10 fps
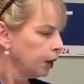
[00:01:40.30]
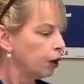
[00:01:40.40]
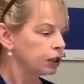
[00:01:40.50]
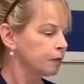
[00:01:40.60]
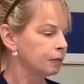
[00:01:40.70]
We
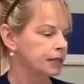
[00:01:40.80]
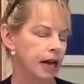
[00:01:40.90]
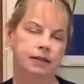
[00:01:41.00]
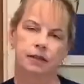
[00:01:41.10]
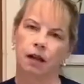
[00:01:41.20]
hooked them up to
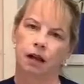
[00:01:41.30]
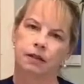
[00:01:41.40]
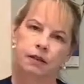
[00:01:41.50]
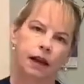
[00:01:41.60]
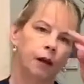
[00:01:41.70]
test
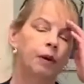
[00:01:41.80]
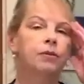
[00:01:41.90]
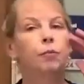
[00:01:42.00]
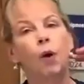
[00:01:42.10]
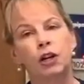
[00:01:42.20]
lungs and we
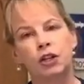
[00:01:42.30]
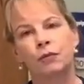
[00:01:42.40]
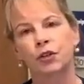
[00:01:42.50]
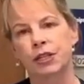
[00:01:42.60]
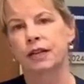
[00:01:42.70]
watched
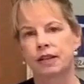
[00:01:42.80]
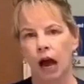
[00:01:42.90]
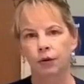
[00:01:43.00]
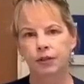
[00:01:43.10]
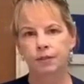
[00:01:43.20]
them for 6
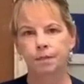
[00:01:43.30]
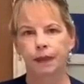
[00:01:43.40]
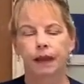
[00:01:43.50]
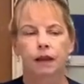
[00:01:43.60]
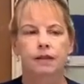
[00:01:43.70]
hours.
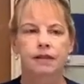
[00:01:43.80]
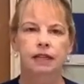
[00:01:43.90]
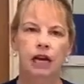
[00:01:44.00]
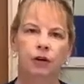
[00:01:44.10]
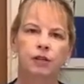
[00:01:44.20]

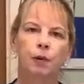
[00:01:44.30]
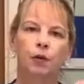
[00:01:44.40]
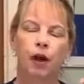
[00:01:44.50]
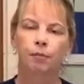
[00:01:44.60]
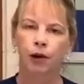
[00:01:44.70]
6 hours
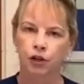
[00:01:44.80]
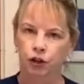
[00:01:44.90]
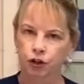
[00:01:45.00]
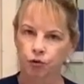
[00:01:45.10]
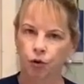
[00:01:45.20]
both on
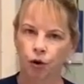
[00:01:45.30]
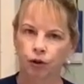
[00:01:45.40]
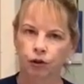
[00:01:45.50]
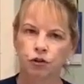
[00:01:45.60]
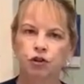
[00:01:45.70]
pressure
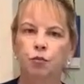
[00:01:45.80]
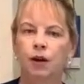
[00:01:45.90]
control using